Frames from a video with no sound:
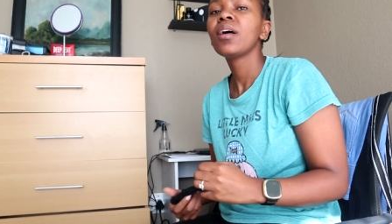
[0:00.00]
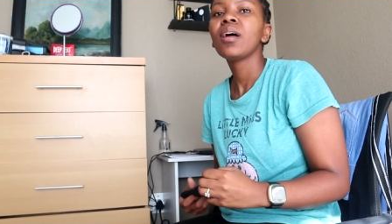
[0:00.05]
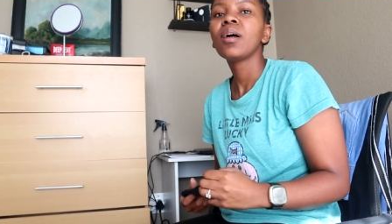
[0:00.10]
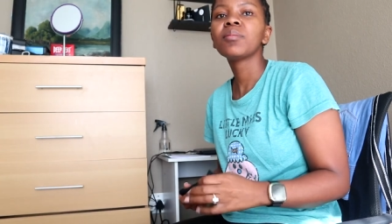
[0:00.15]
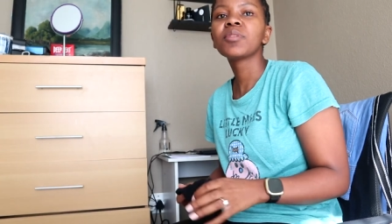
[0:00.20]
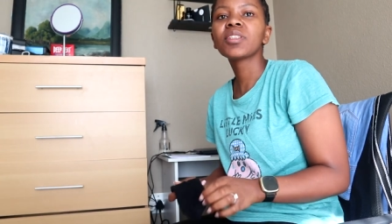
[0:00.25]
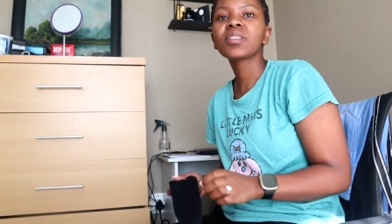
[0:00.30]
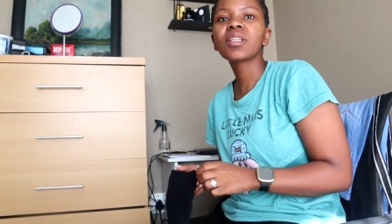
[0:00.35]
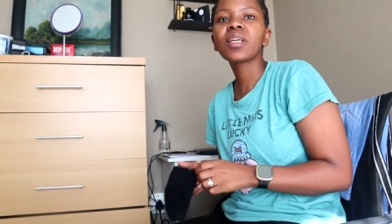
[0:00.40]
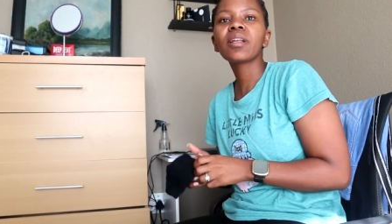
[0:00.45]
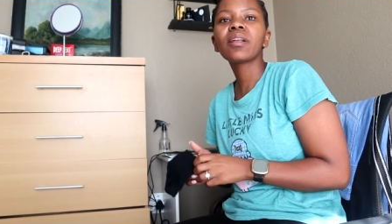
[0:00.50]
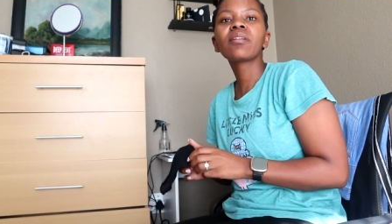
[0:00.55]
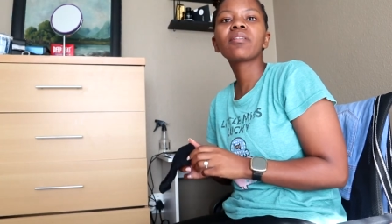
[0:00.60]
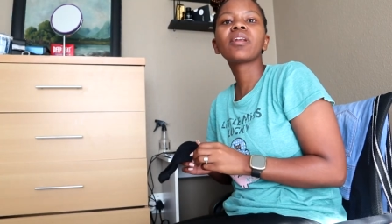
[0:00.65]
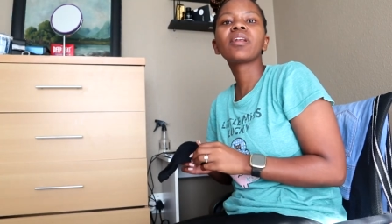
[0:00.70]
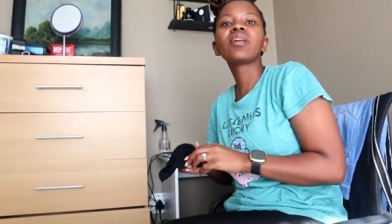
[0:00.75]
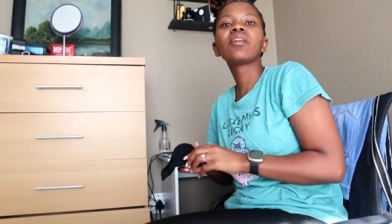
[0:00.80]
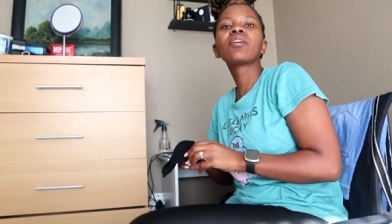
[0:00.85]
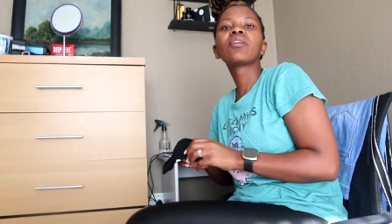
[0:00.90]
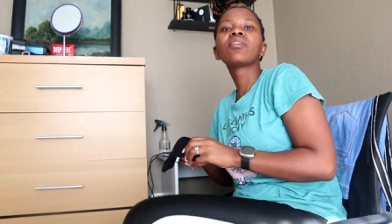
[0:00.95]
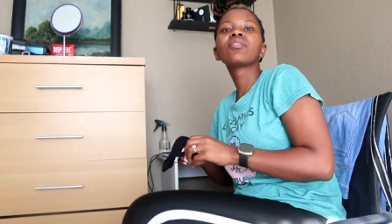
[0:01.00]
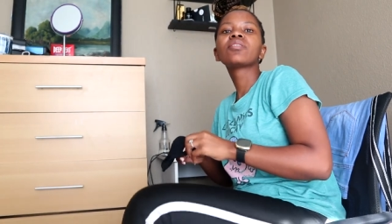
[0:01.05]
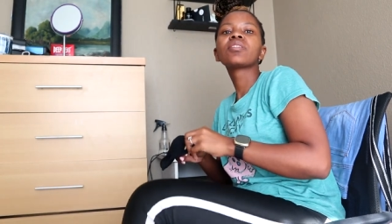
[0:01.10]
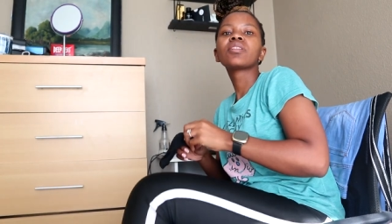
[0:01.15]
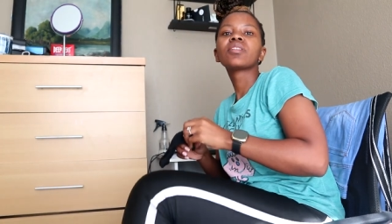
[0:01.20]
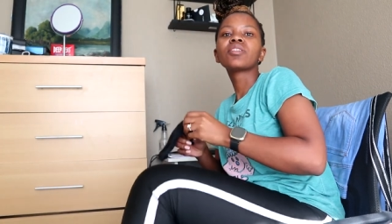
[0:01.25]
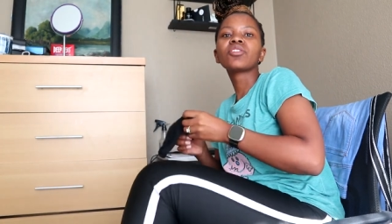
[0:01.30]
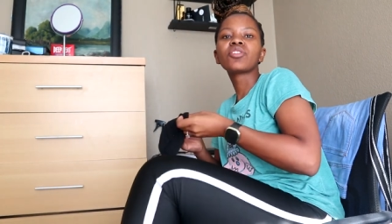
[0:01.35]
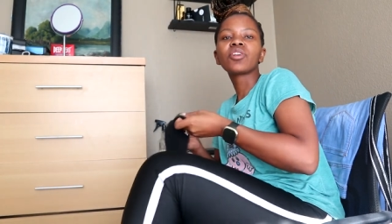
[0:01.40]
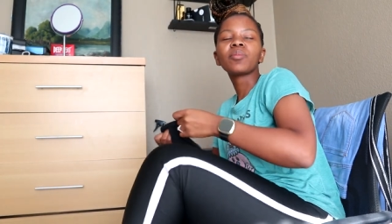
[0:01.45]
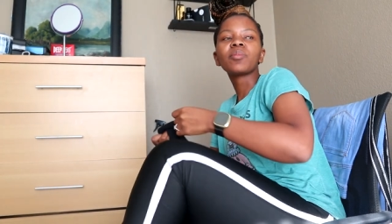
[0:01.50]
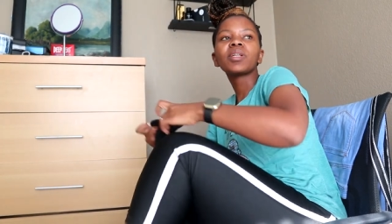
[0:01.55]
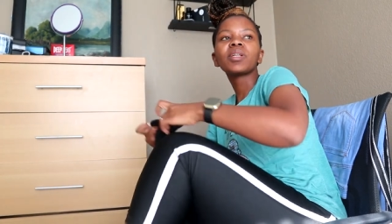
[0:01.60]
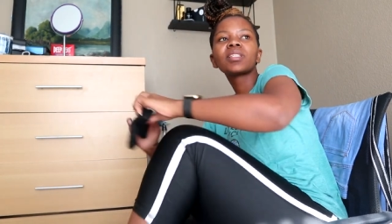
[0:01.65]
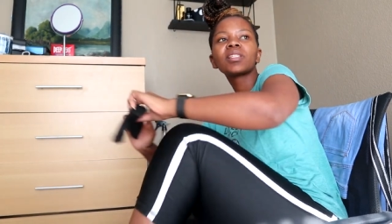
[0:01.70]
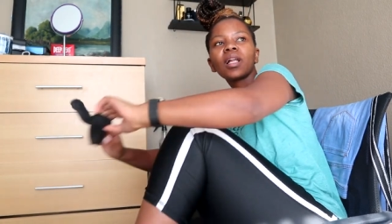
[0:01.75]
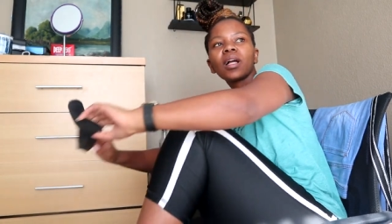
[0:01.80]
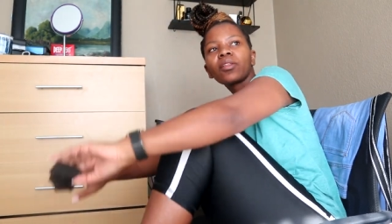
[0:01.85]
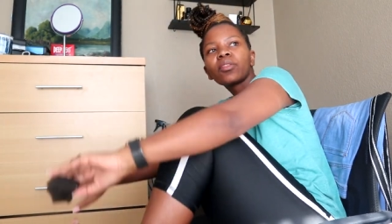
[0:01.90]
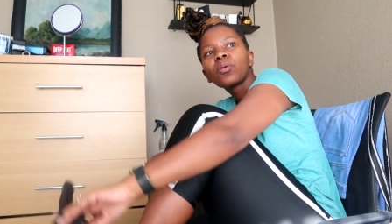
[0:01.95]
I'm just getting ready to go to the gym.
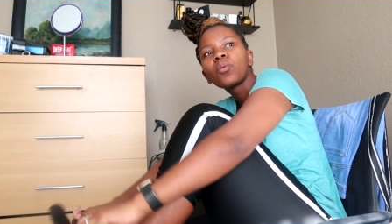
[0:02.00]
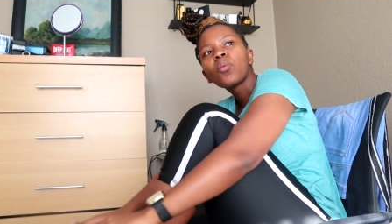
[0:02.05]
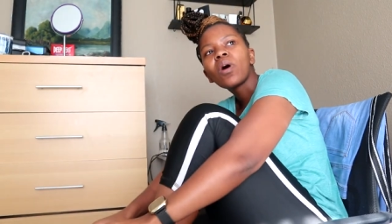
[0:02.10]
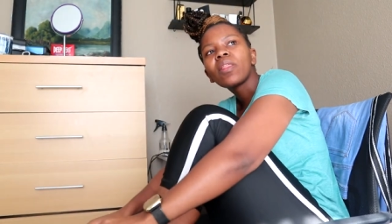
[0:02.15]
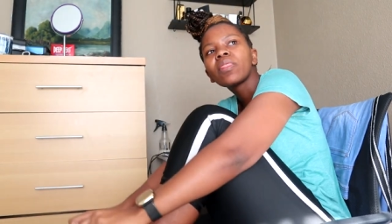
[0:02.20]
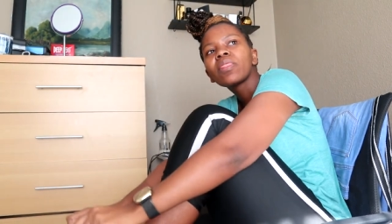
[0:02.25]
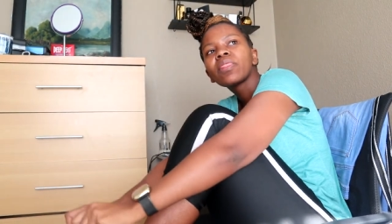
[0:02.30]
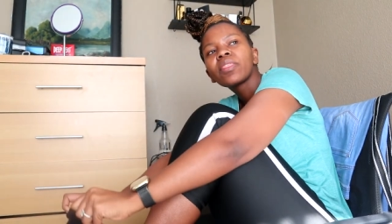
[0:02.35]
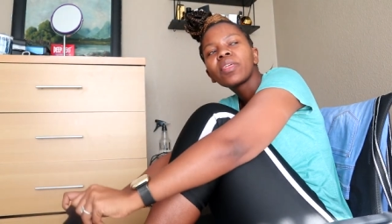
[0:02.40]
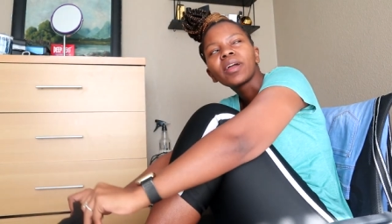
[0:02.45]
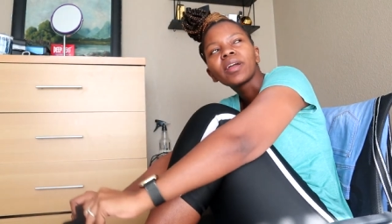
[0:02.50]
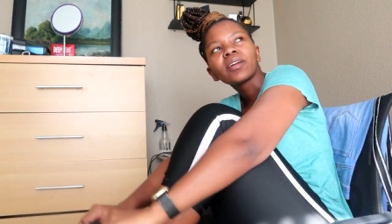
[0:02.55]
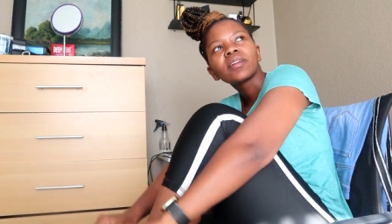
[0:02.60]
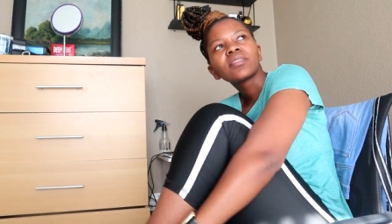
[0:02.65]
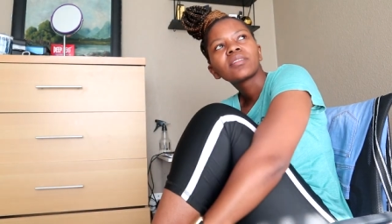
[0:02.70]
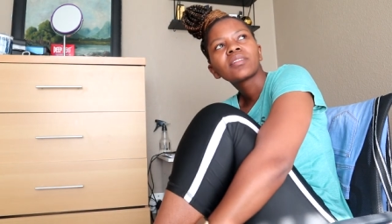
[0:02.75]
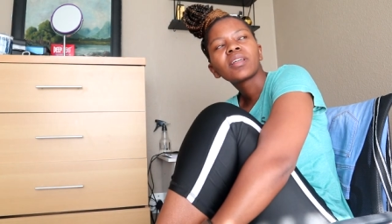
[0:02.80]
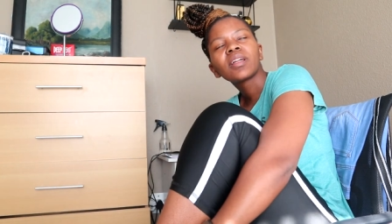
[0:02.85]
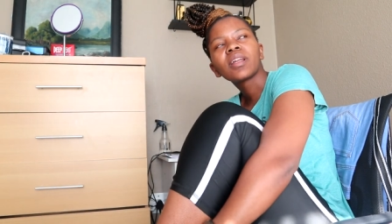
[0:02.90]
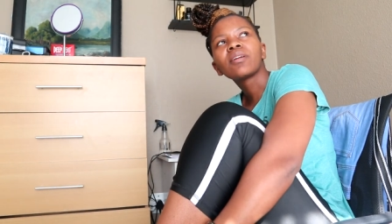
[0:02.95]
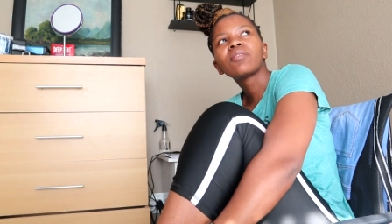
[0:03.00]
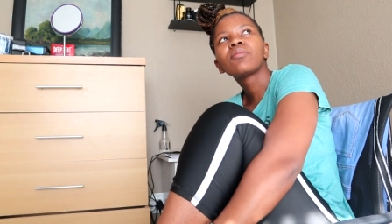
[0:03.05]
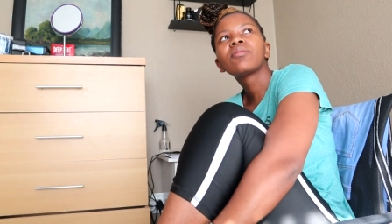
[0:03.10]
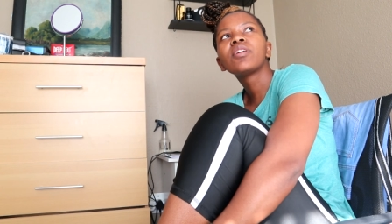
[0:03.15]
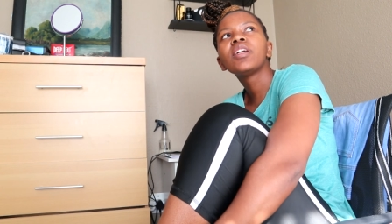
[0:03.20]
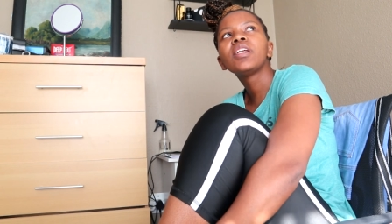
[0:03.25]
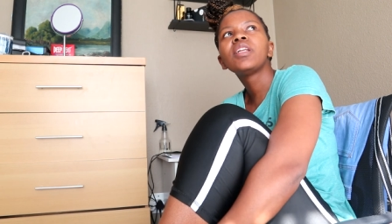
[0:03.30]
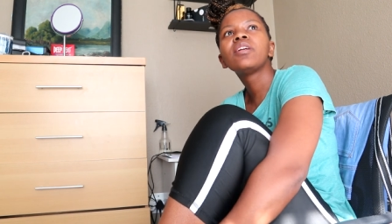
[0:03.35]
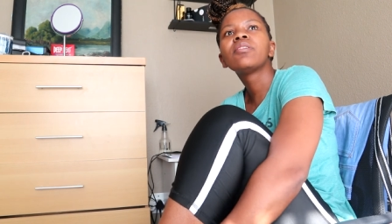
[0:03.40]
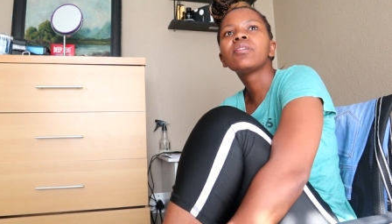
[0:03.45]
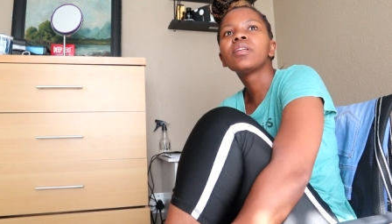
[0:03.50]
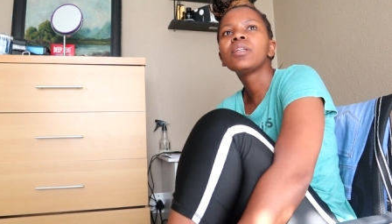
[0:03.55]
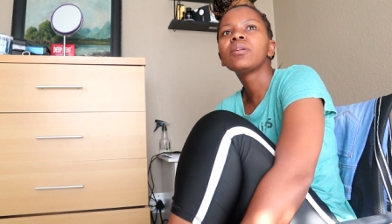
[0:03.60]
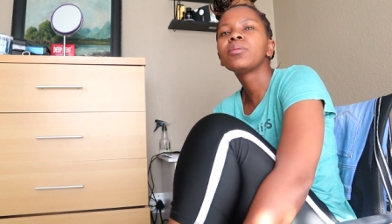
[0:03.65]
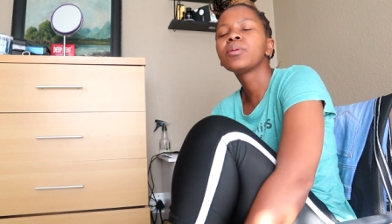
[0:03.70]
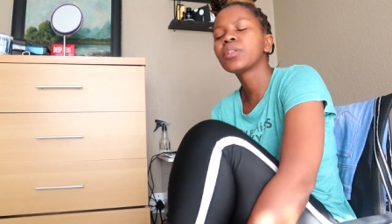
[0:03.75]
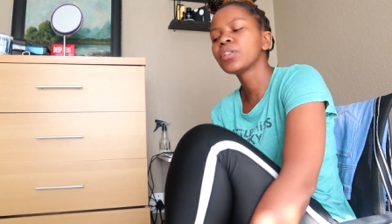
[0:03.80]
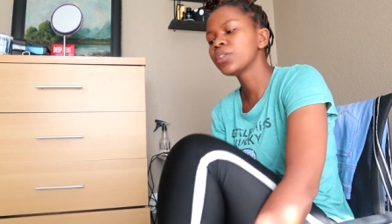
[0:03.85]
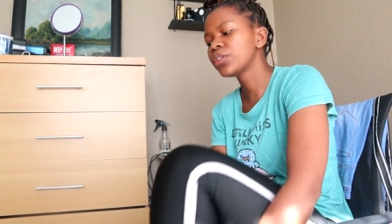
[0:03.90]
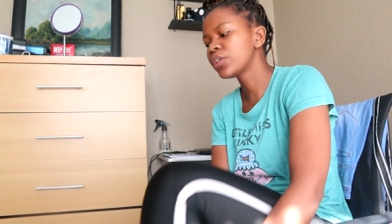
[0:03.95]
It's like the one thing that I really, really
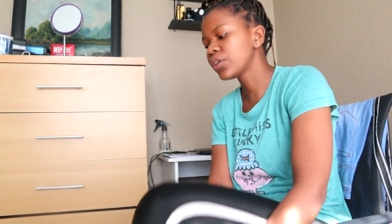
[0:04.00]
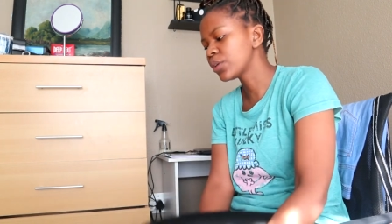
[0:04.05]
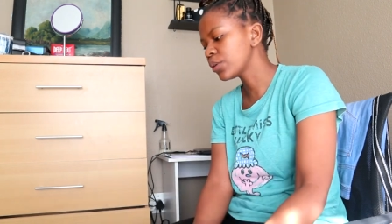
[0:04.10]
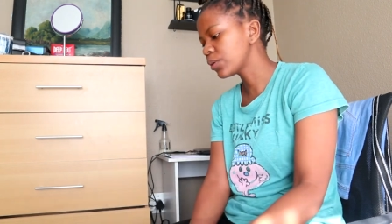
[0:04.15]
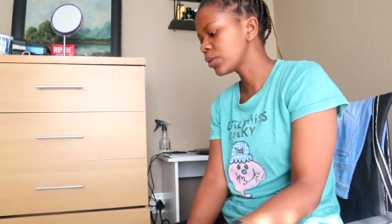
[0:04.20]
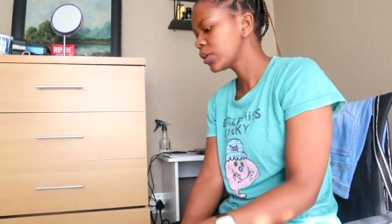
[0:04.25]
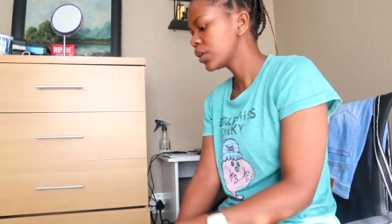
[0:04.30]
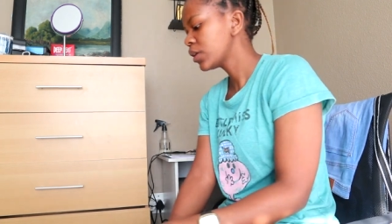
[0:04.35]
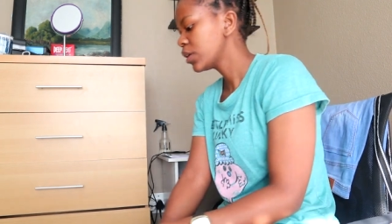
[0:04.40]
want to do